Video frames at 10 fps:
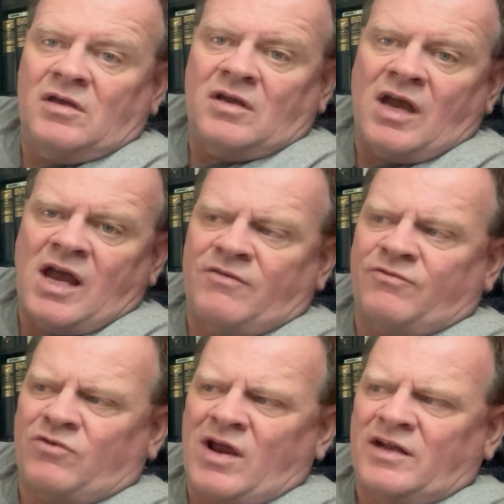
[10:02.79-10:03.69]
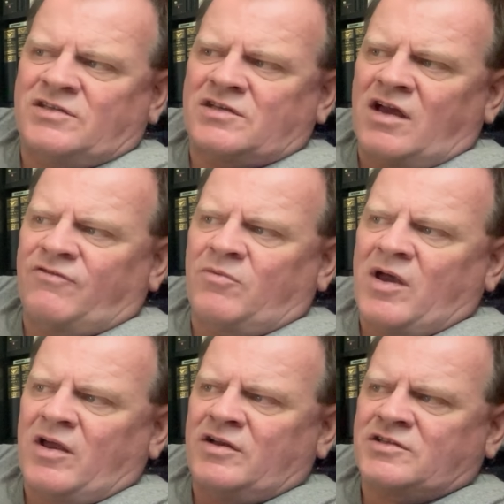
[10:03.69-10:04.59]
I've read stuff
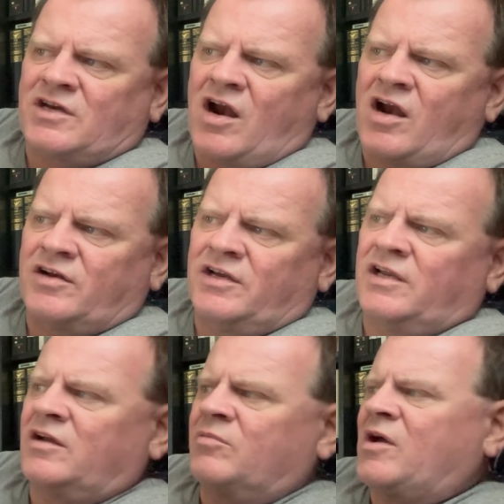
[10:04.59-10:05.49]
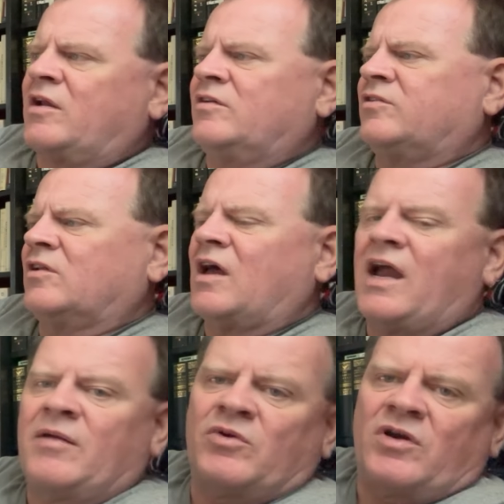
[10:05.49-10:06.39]
about his gardening, about his
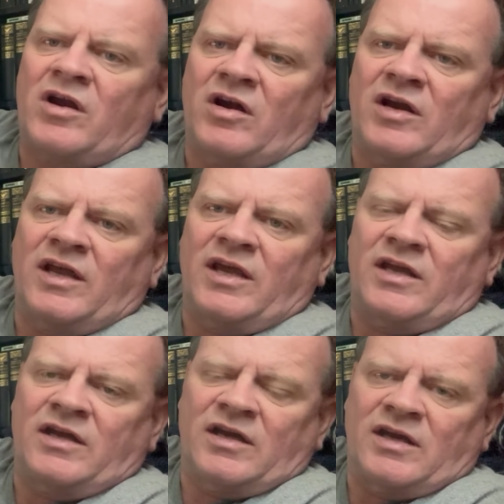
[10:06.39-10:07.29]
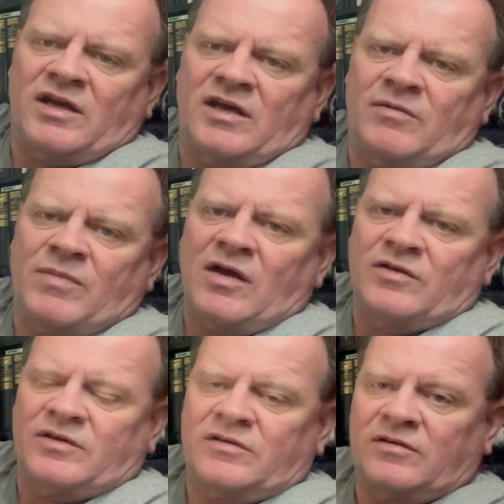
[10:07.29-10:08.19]
library,
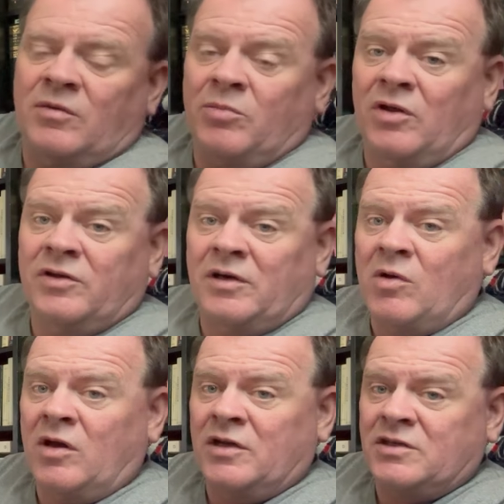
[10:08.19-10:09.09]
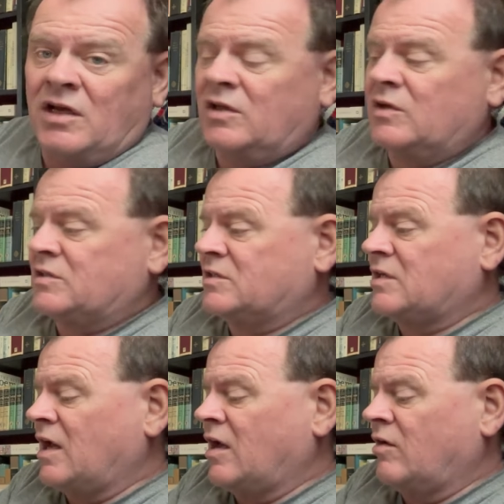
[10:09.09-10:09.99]
about the building of Monticello
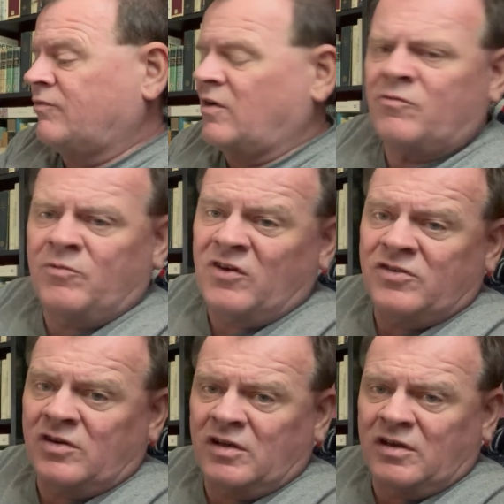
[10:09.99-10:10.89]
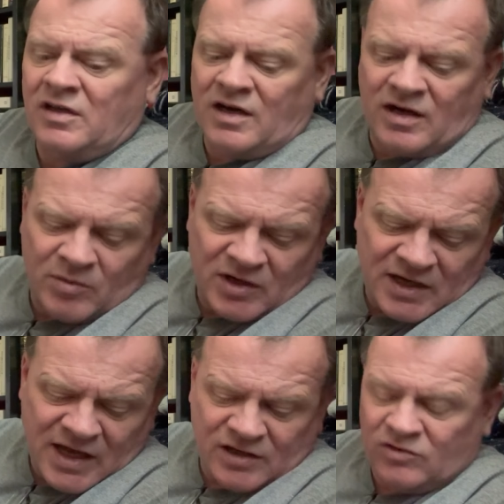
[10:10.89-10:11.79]
itself. I've visited there. My
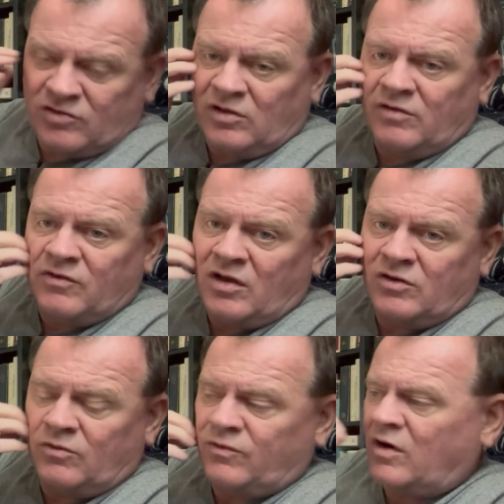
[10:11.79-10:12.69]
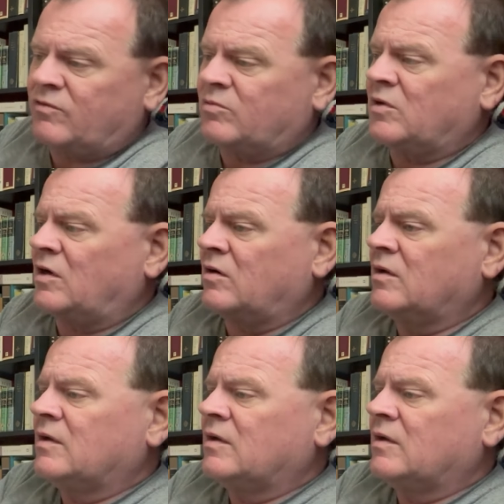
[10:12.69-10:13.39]
dad used to live not too far from there.